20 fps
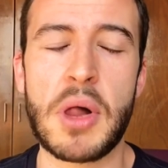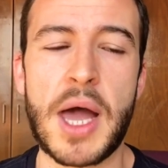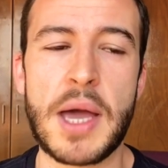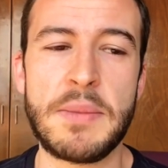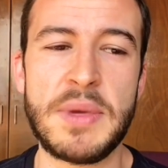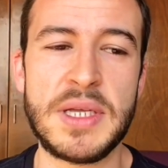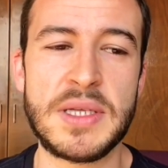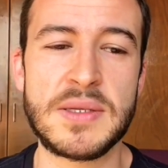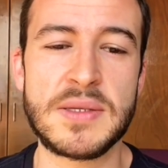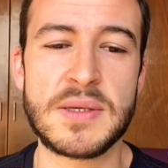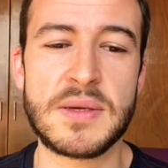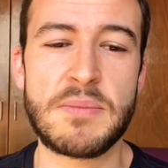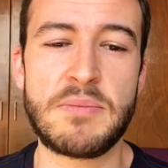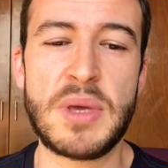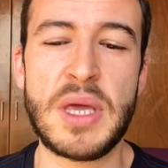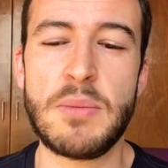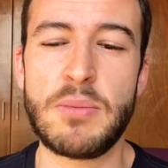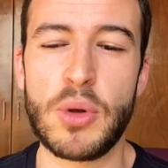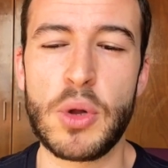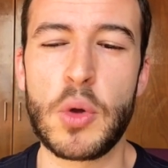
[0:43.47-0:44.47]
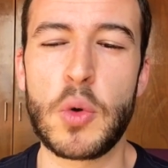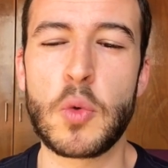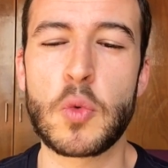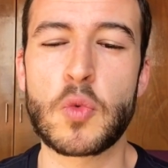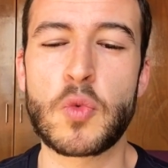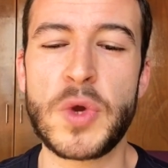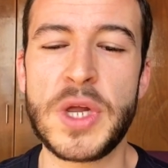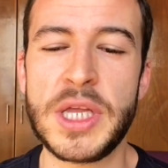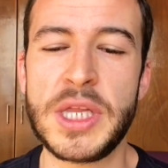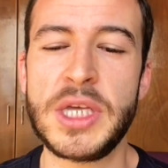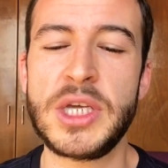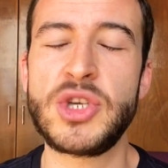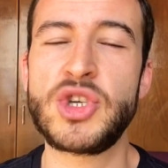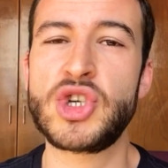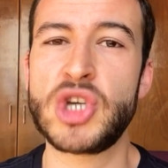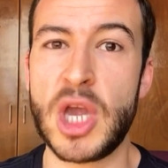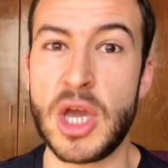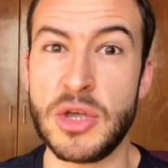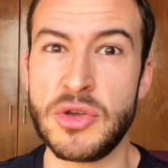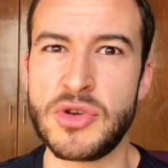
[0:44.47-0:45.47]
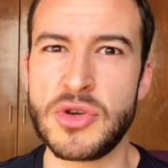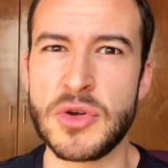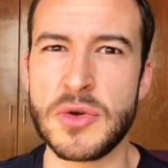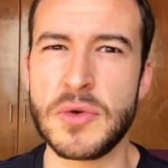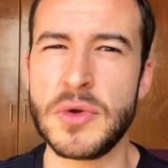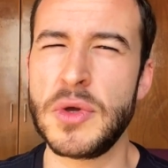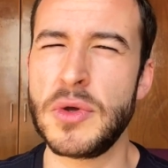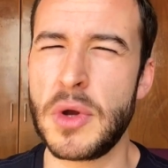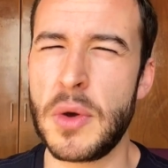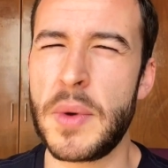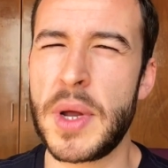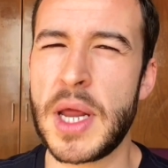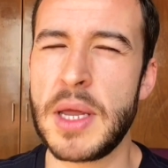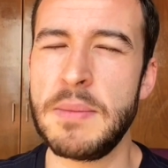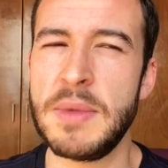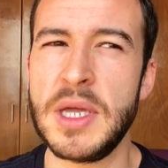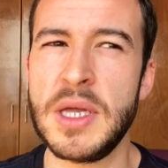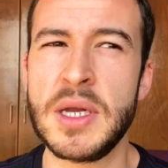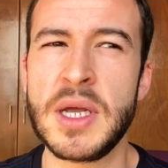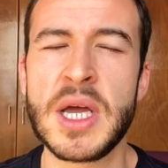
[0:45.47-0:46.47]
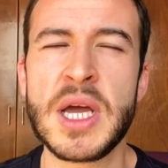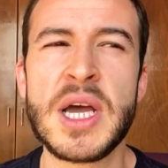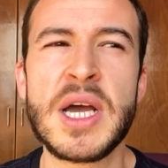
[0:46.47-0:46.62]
I mean, people who really change you, you know what I mean?